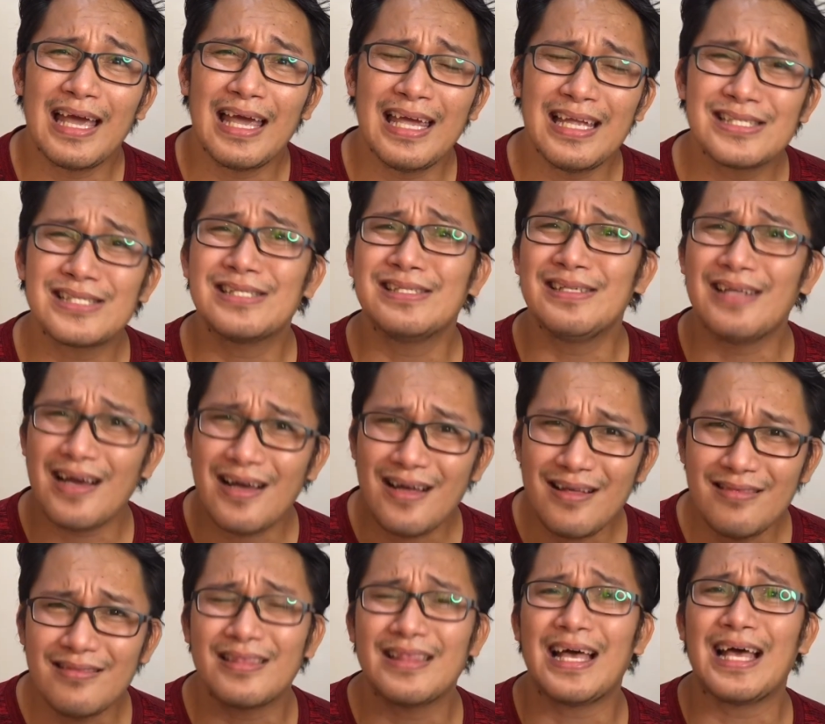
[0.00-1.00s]
it's
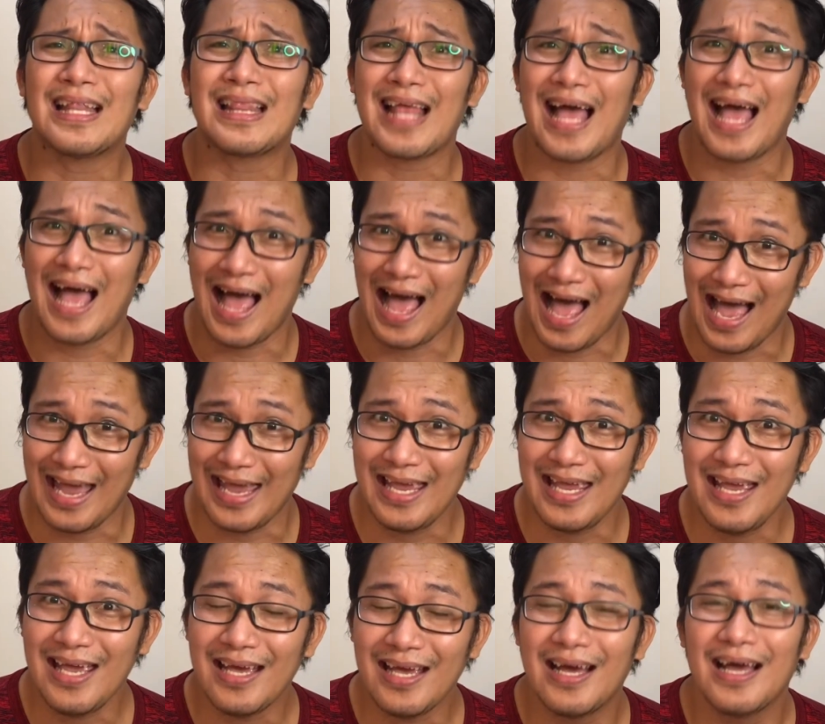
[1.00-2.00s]
not that
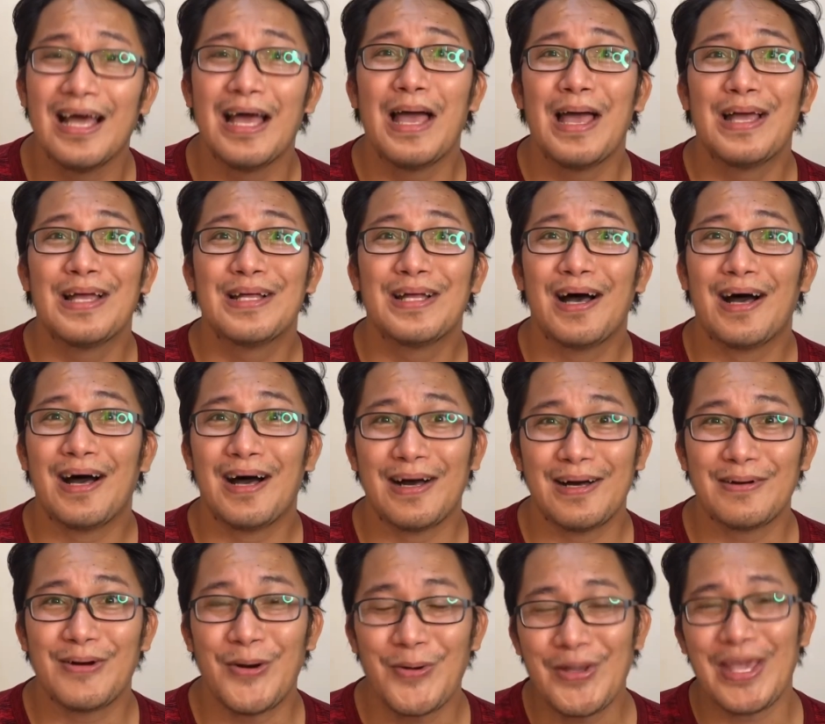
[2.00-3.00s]
high.
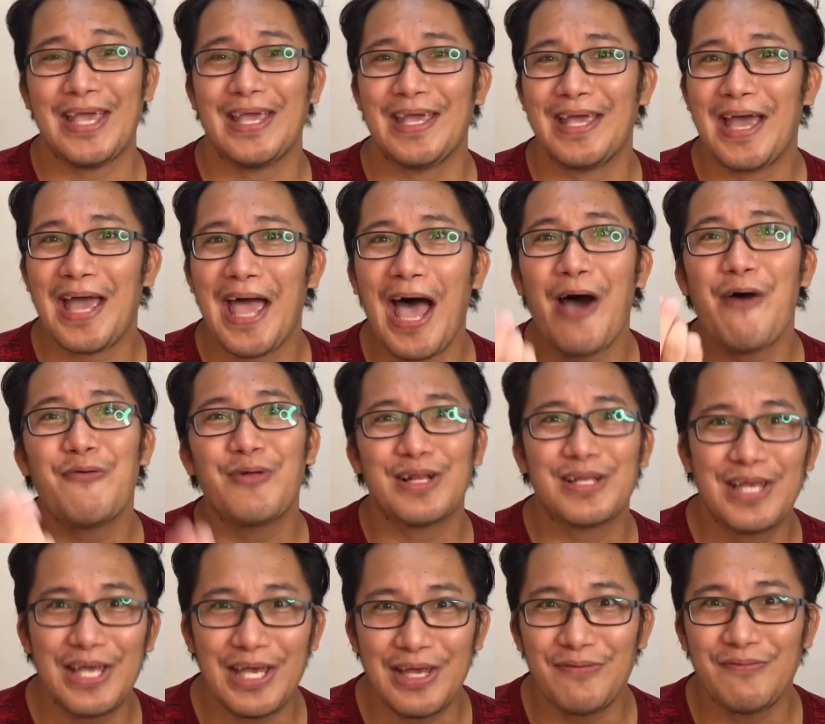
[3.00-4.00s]
Okay, I will
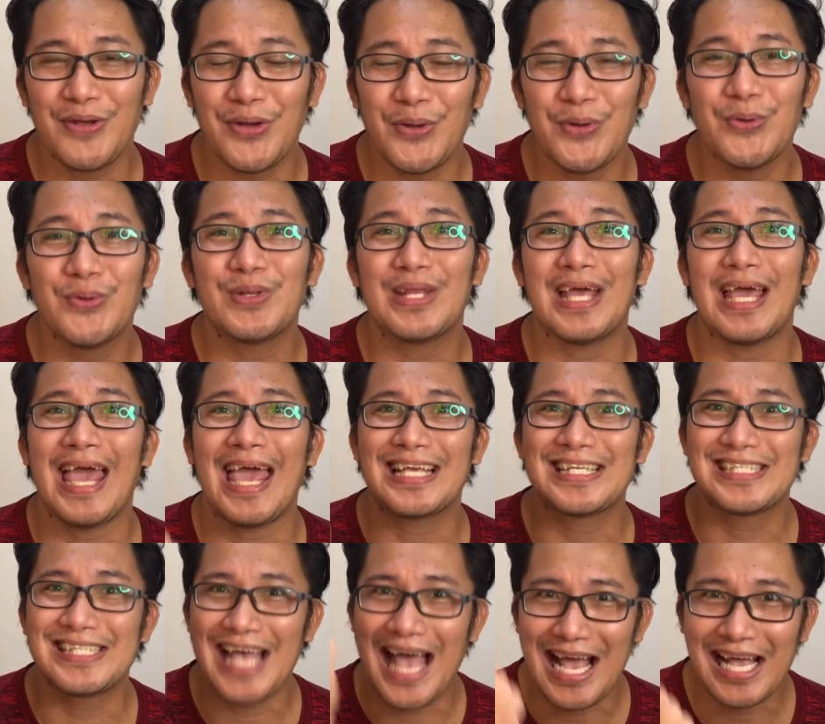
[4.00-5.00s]
give you the
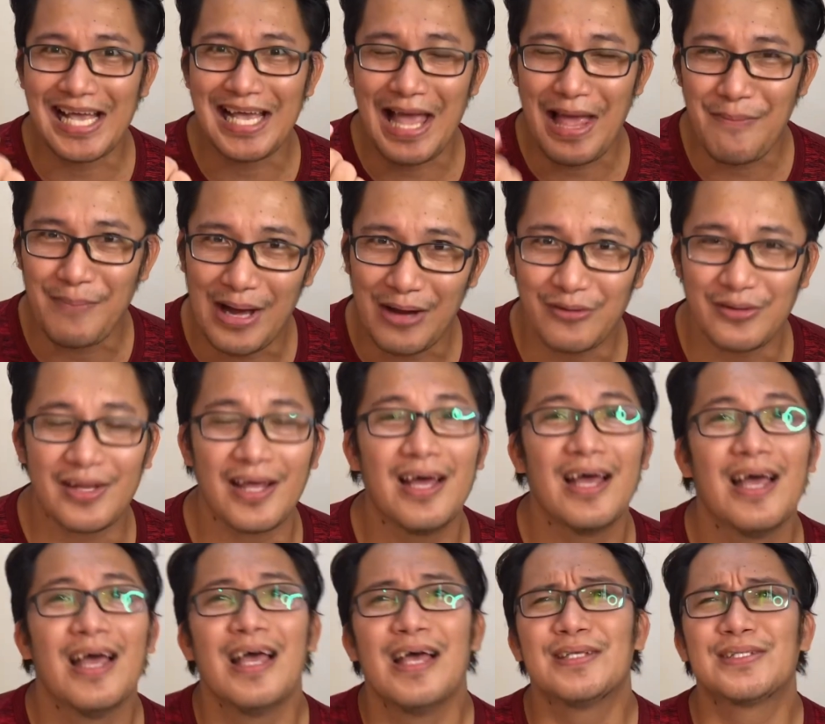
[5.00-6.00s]
exact amount.
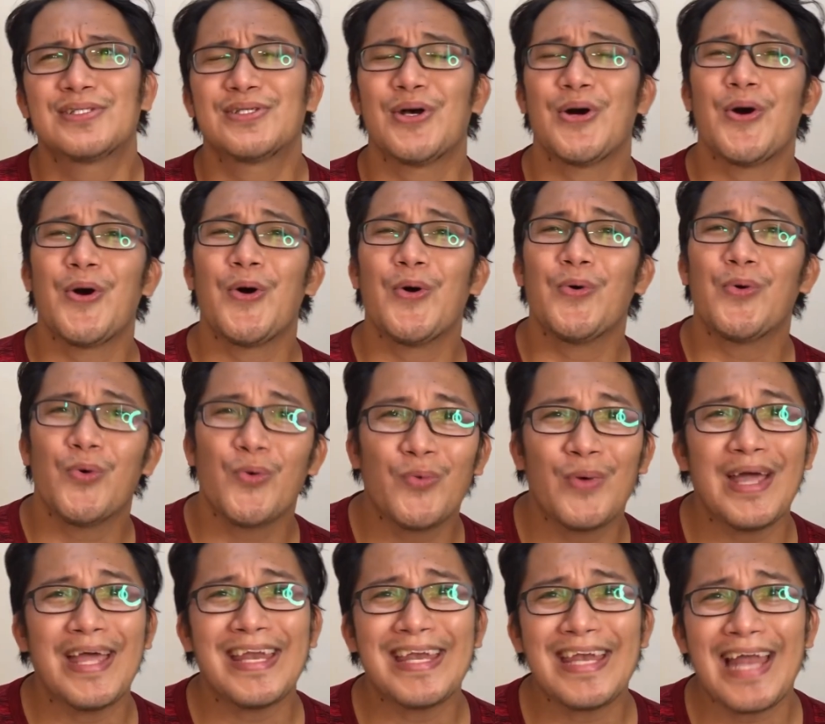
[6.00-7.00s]
So
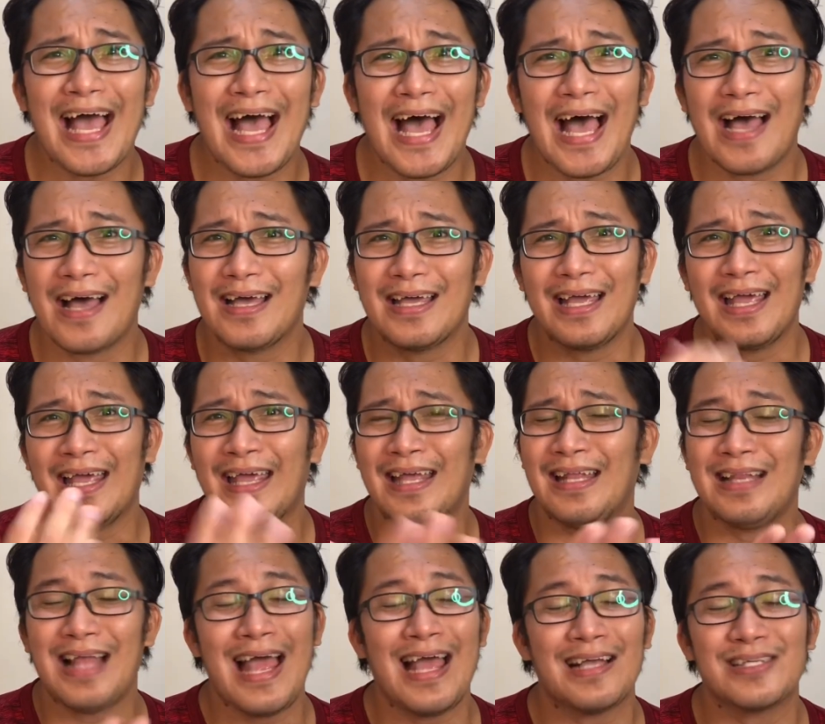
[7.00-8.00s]
when
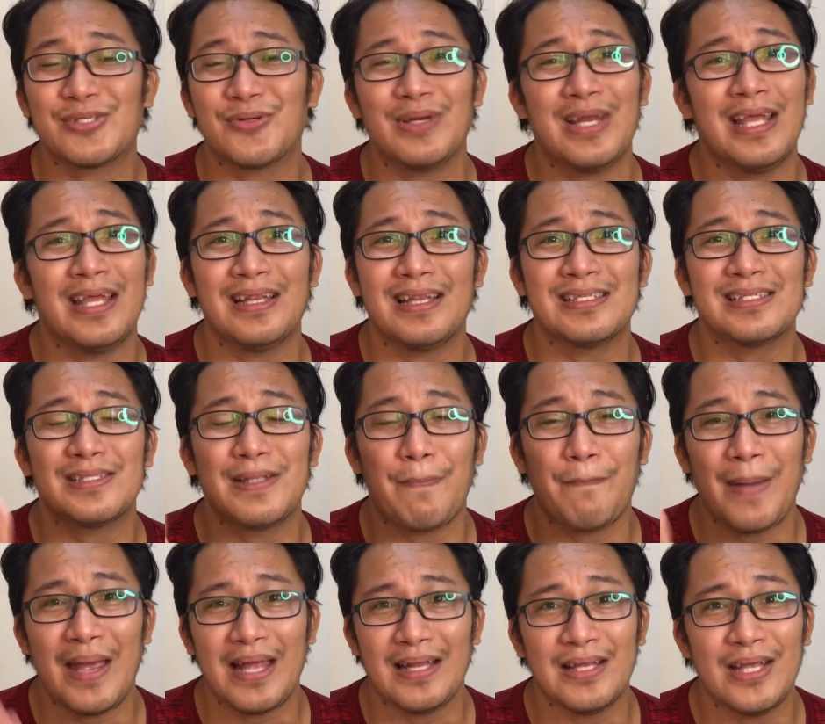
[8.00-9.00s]
it actually is
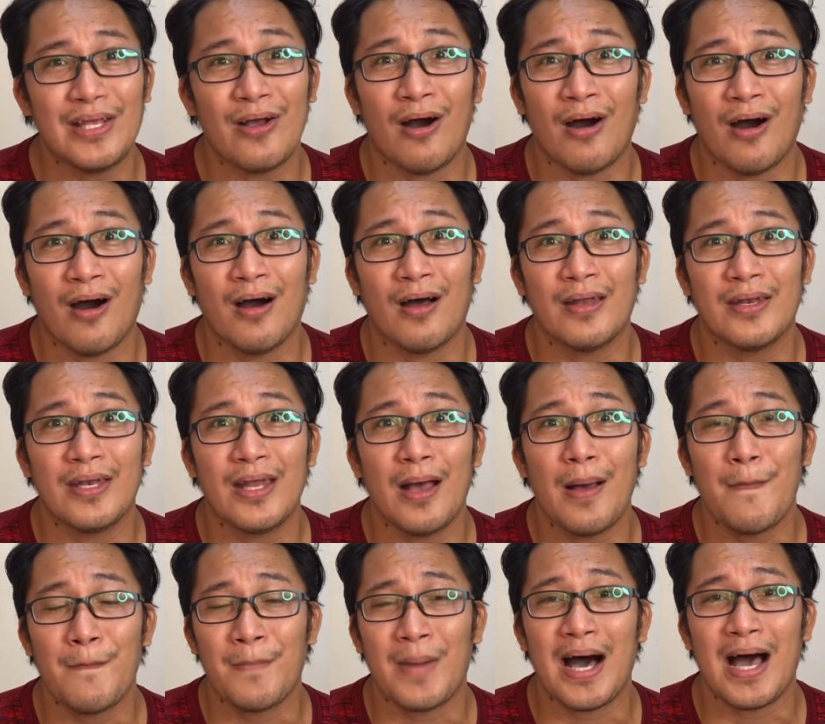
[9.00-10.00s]
depending on
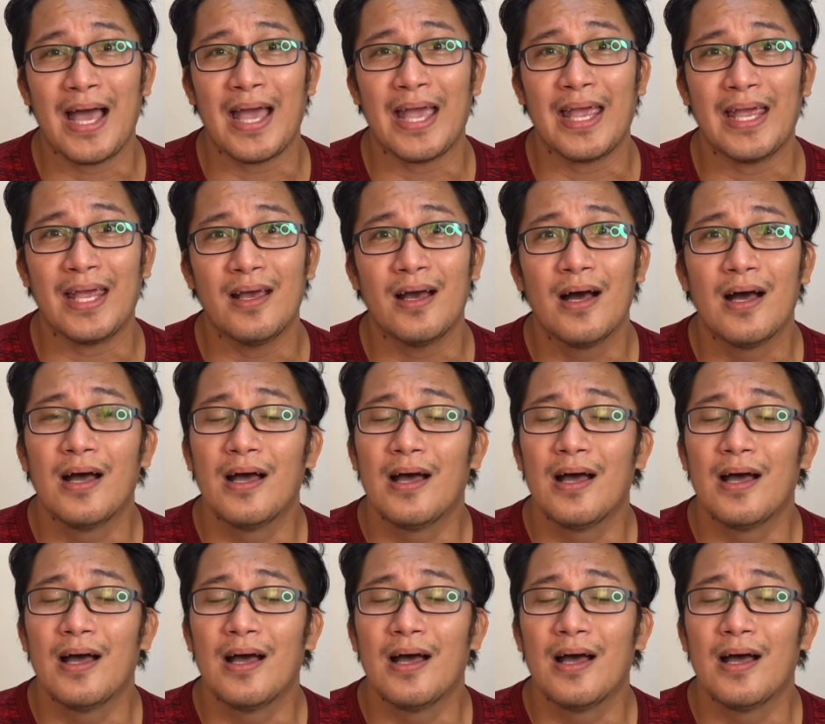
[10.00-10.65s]
my